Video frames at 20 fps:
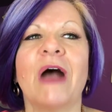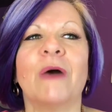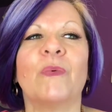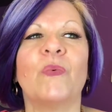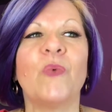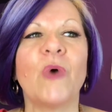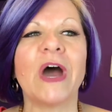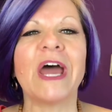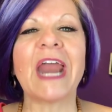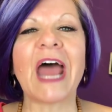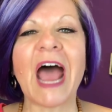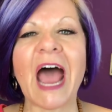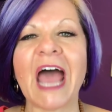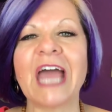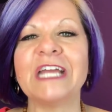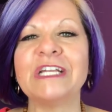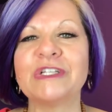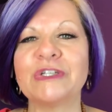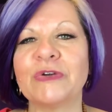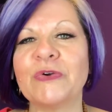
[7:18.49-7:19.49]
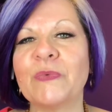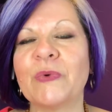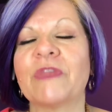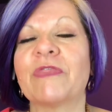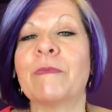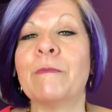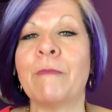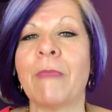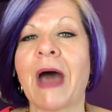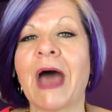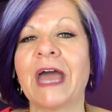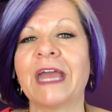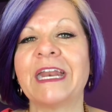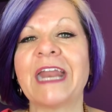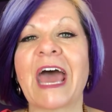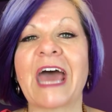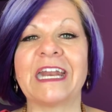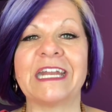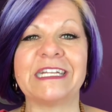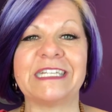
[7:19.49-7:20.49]
what I do with mine
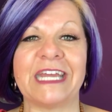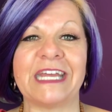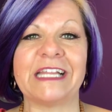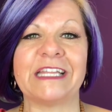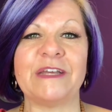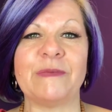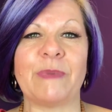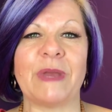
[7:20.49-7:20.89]
on a daily